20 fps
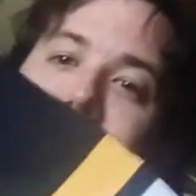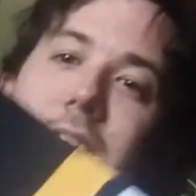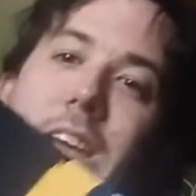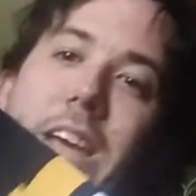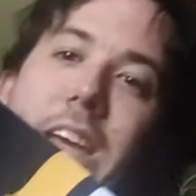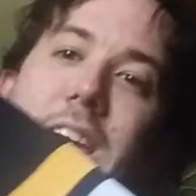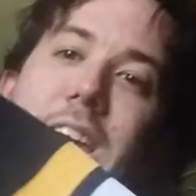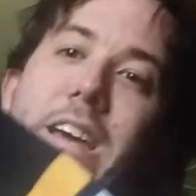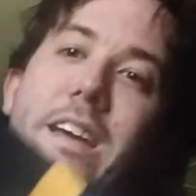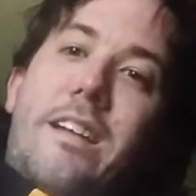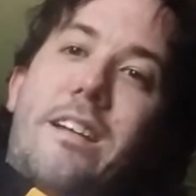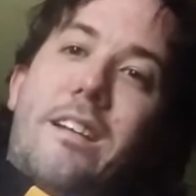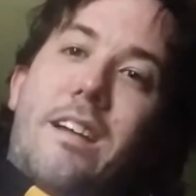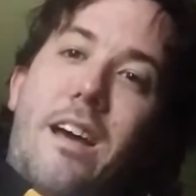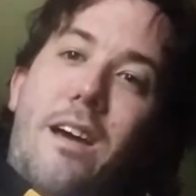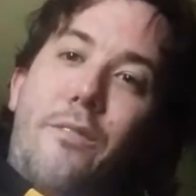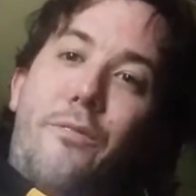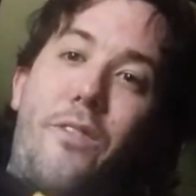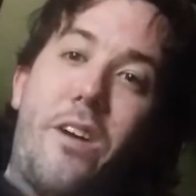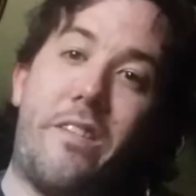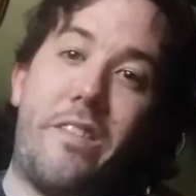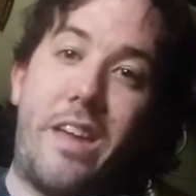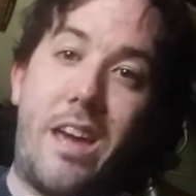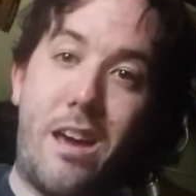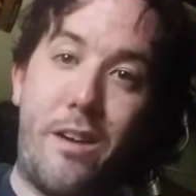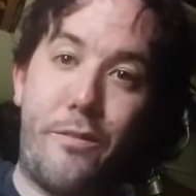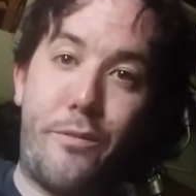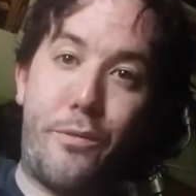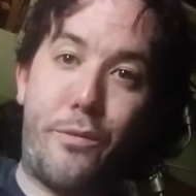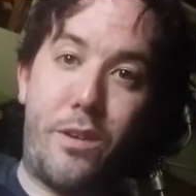And I finally
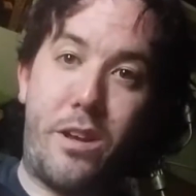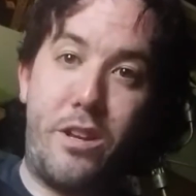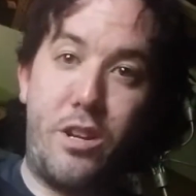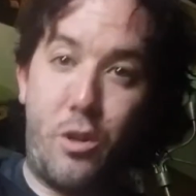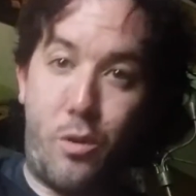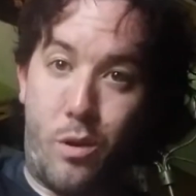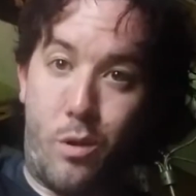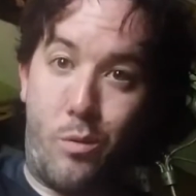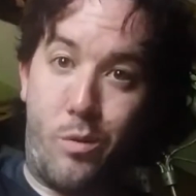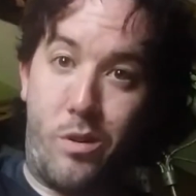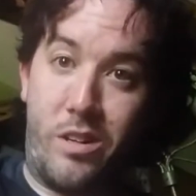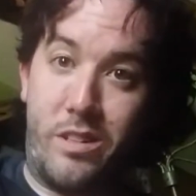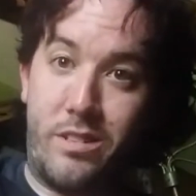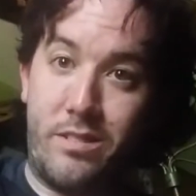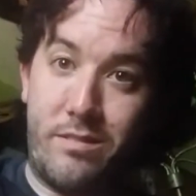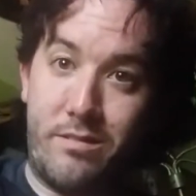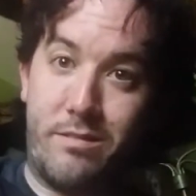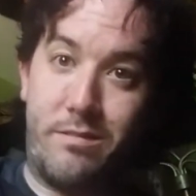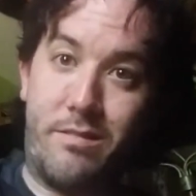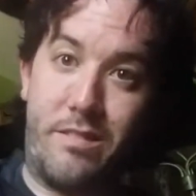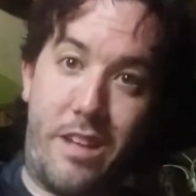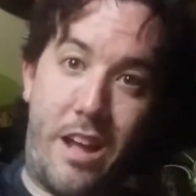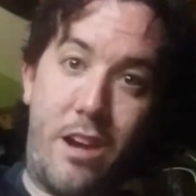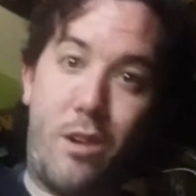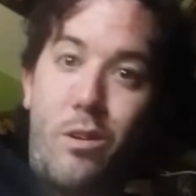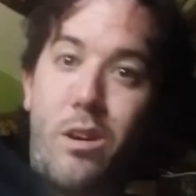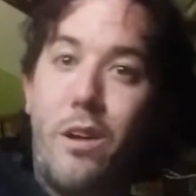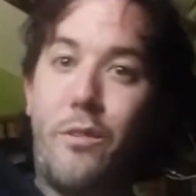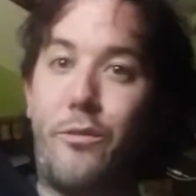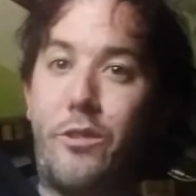have a newer one. I
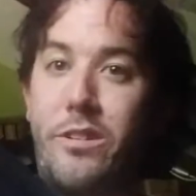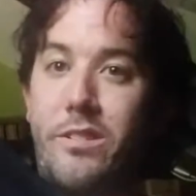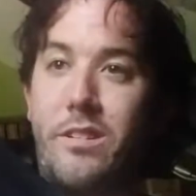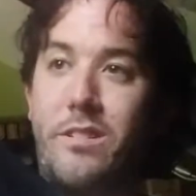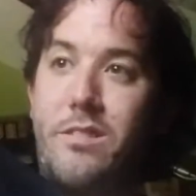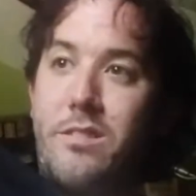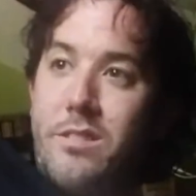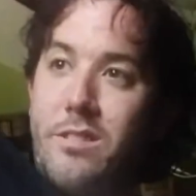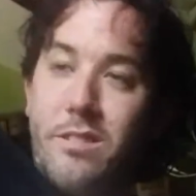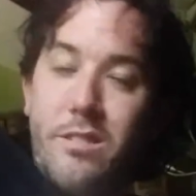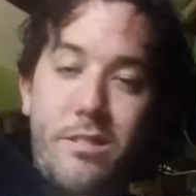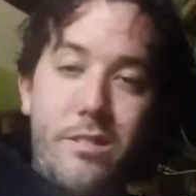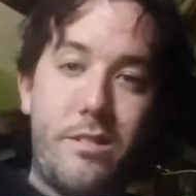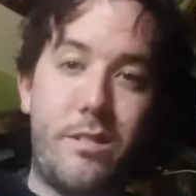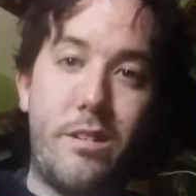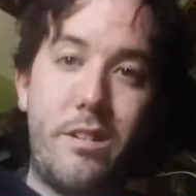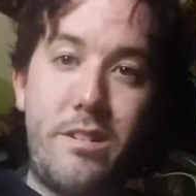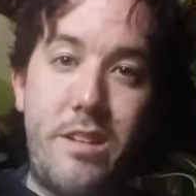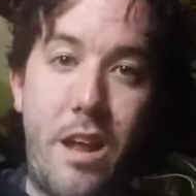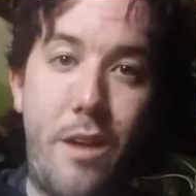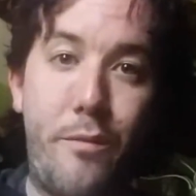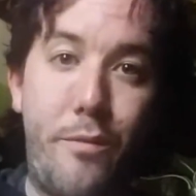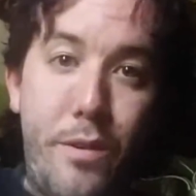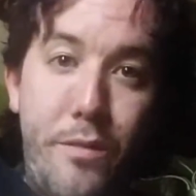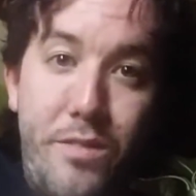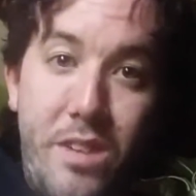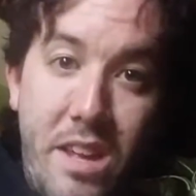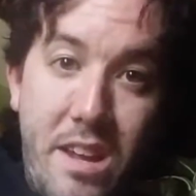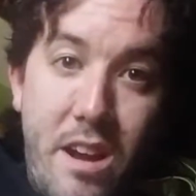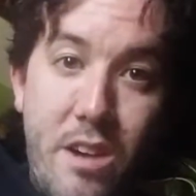don't have one that's 10,
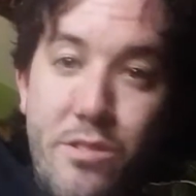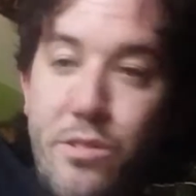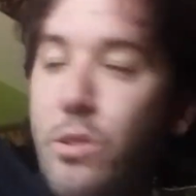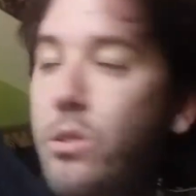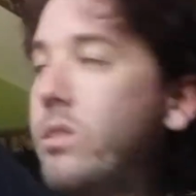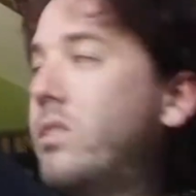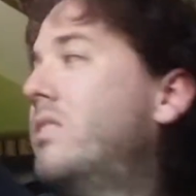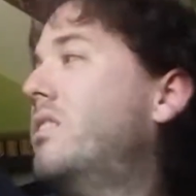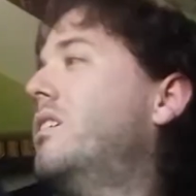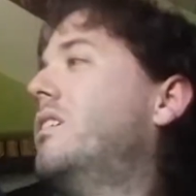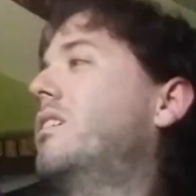15 years old.